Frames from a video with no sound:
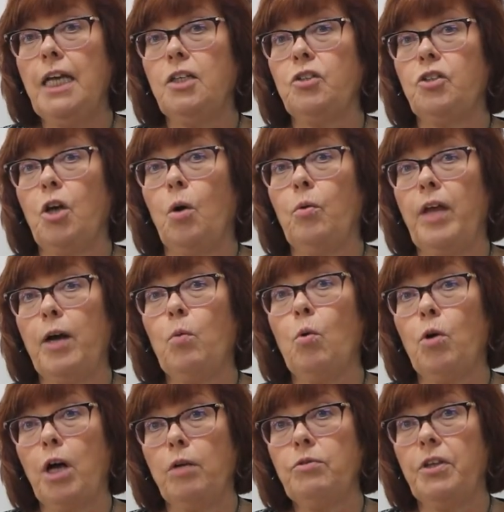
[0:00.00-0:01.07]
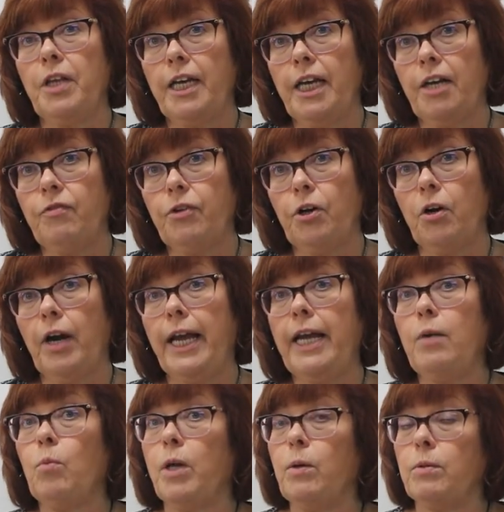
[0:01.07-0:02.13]
so that will go to the governor
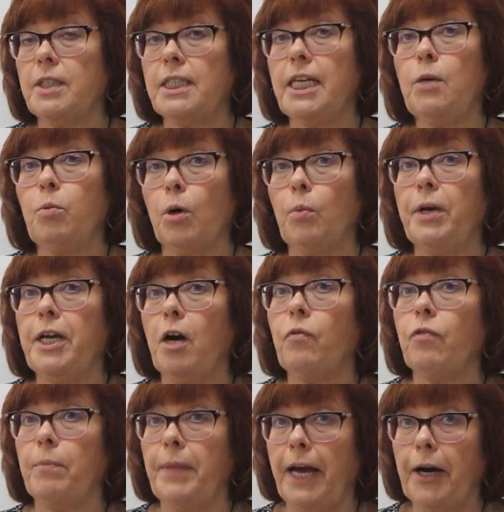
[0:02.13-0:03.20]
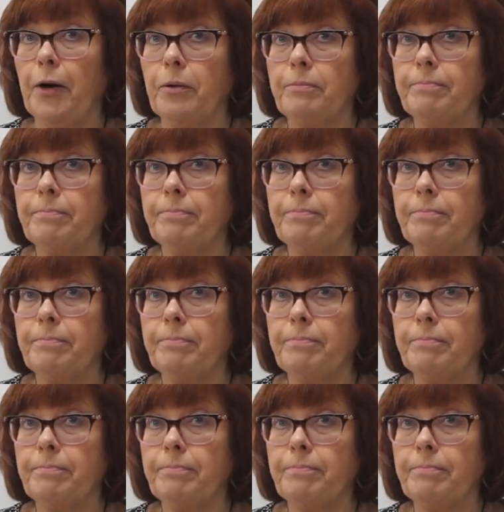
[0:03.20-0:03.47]
and we will see where we go from there.